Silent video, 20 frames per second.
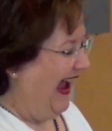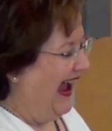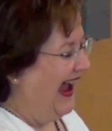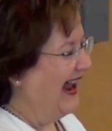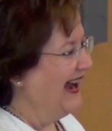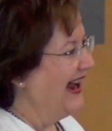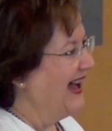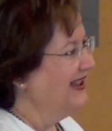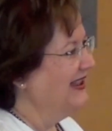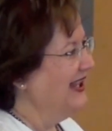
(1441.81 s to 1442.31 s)

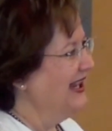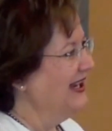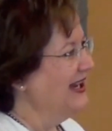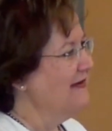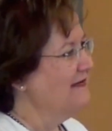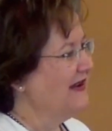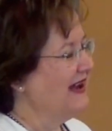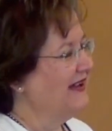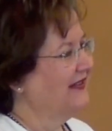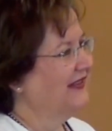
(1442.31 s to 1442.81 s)
And I think
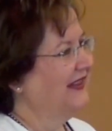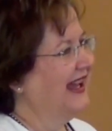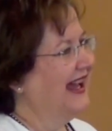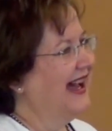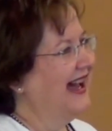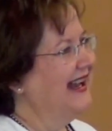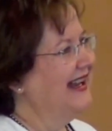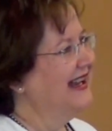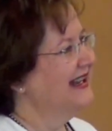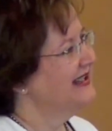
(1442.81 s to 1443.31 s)
about
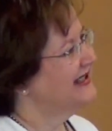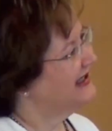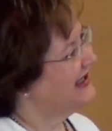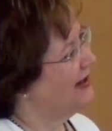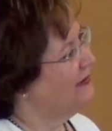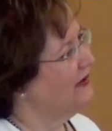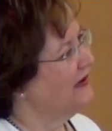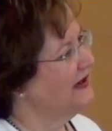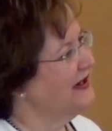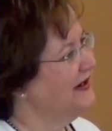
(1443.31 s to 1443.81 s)
that and I
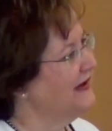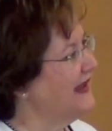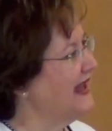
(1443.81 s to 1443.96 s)
say, well,